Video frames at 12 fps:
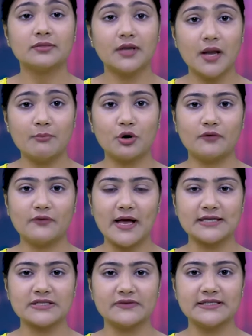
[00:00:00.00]
The number of
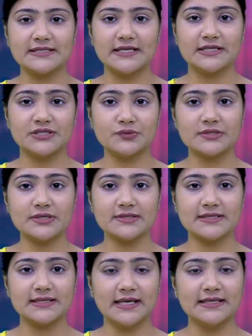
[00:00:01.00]
active internet
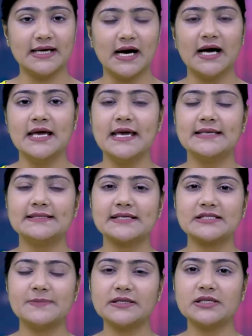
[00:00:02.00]
users in India is
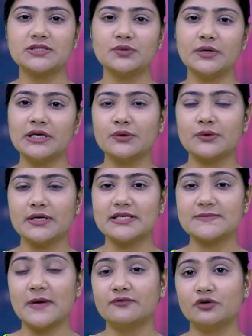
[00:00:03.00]
expected to
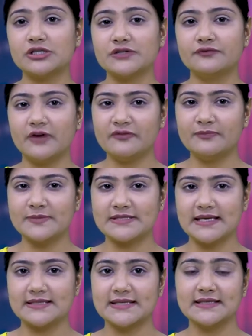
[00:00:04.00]
increase by
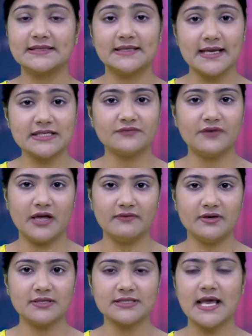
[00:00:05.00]
45% in the next 5
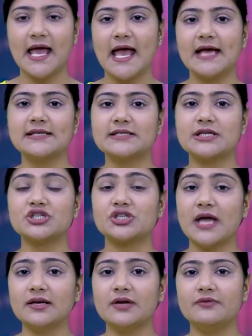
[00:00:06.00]
years and touch
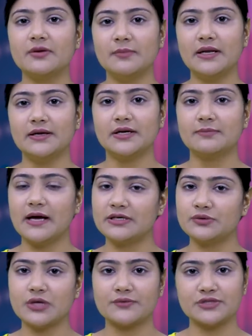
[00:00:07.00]
900 million by
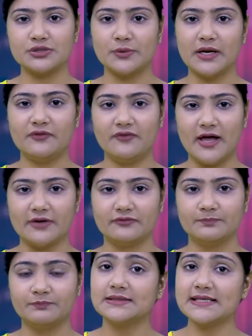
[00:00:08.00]
2025.
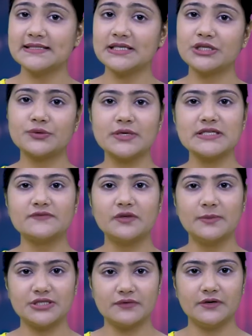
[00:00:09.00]
This increase
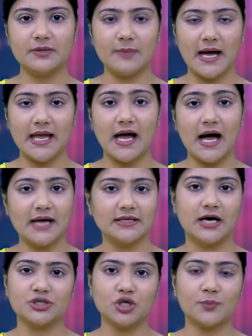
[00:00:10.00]
will be driven by
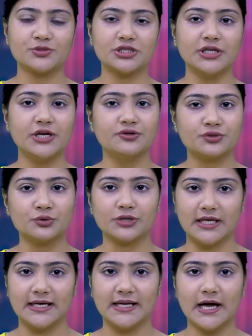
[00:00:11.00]
higher adoption in
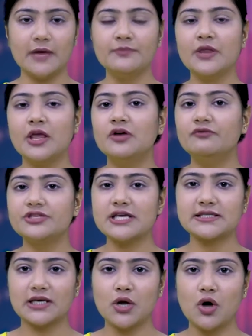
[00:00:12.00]
rural India, which
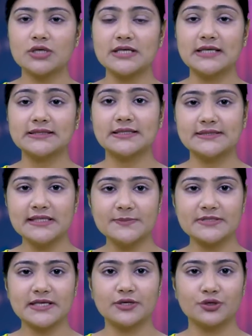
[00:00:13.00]
has clocked a
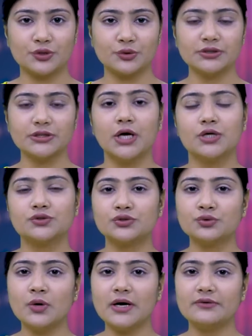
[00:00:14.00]
13% growth
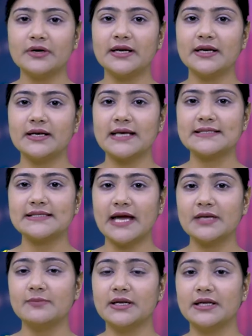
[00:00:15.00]
to
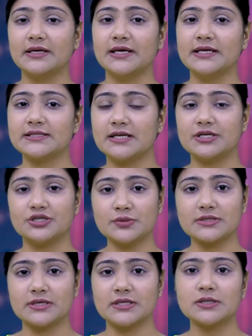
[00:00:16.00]
299 million internet
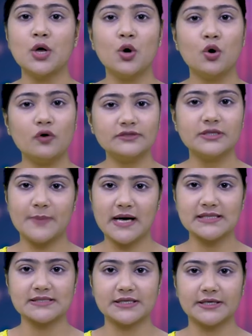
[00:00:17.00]
users over the
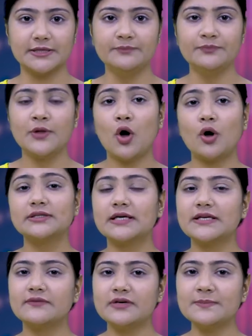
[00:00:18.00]
past year or
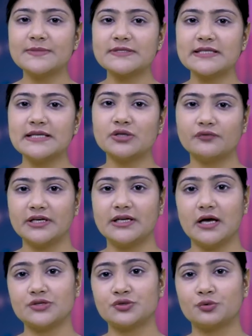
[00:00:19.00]
31% of
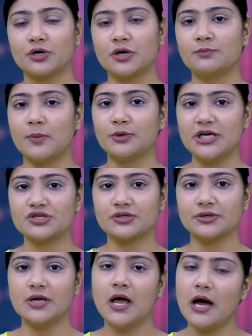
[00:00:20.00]
India's rural
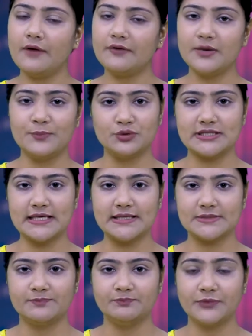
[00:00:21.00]
population, a report
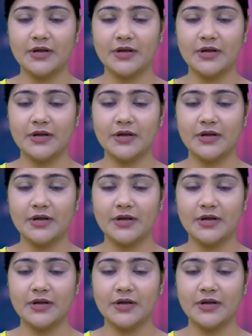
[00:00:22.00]
said.